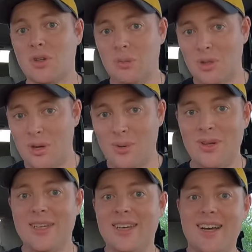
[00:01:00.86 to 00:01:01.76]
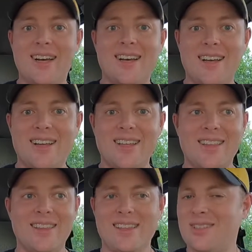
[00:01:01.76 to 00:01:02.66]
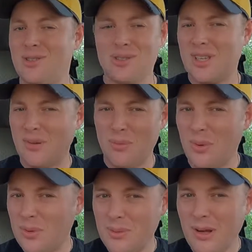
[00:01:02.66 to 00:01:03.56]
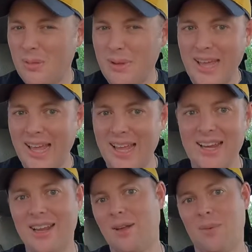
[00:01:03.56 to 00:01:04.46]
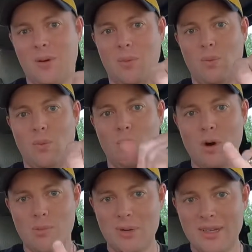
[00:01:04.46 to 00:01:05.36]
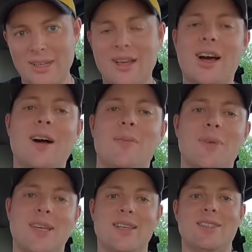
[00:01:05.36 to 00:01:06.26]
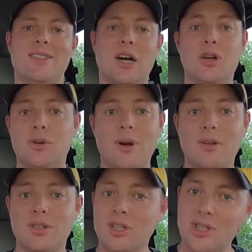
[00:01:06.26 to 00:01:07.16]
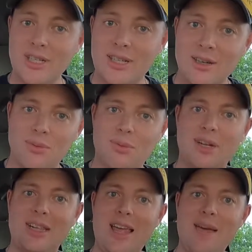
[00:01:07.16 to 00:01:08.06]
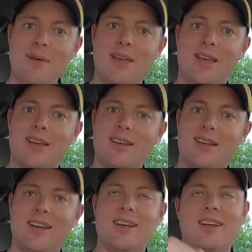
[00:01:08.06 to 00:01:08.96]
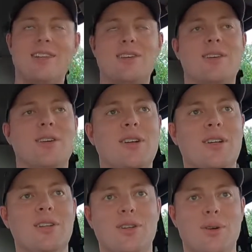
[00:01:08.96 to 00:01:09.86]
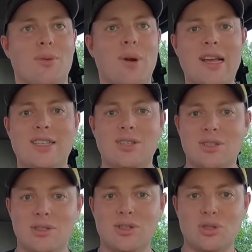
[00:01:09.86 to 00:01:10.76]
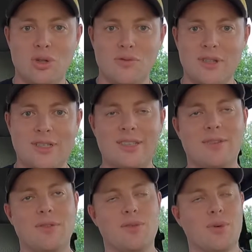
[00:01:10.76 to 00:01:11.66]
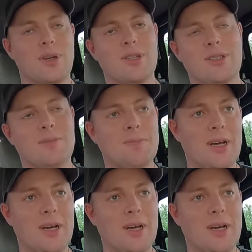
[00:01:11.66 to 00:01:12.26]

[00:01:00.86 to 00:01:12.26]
So Below. That's just like rolling around in my head, and I went whoop, because Underground Duchy reclaiming their right to the surface of the forest.